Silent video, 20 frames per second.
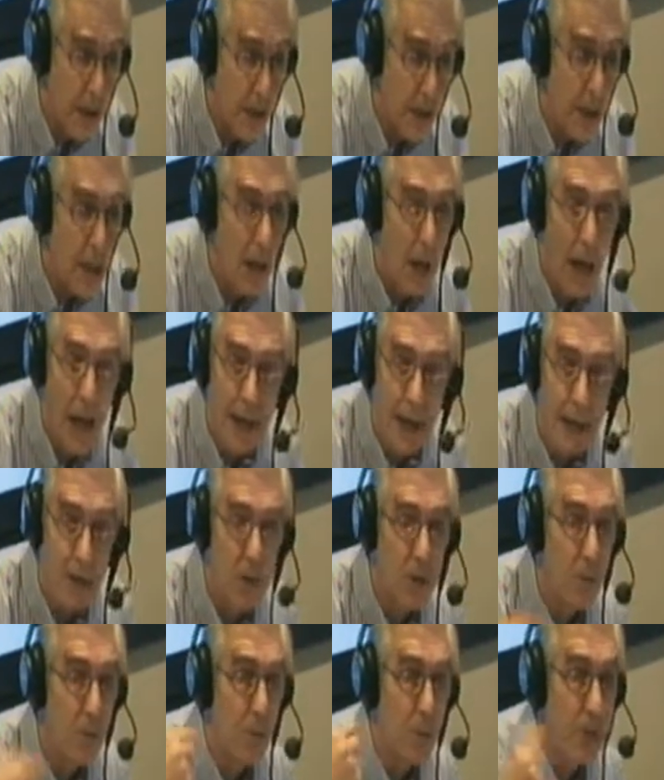it, I get
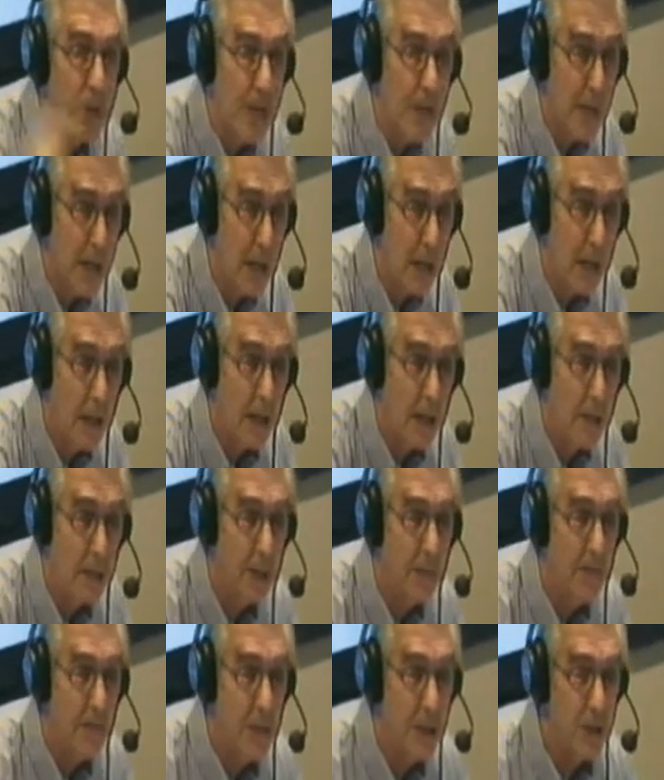to resell it
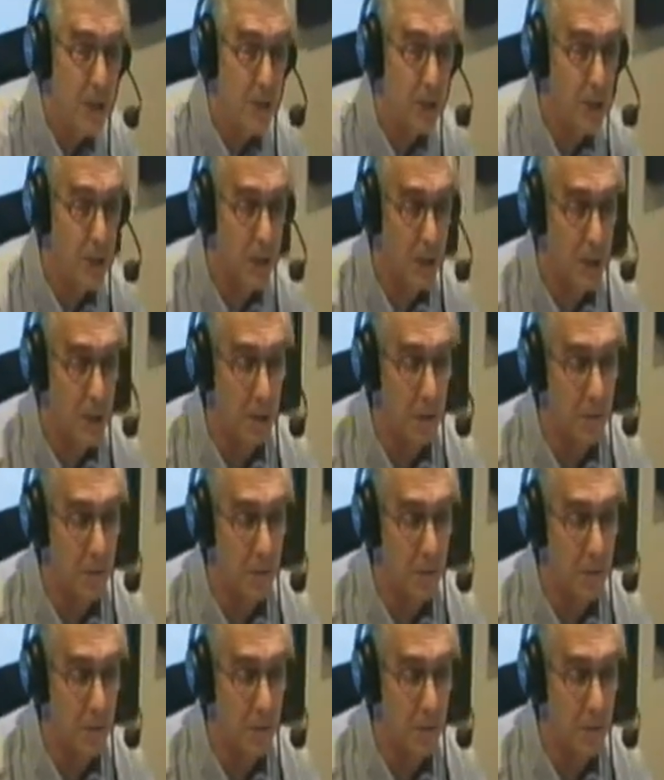if I choose to leave?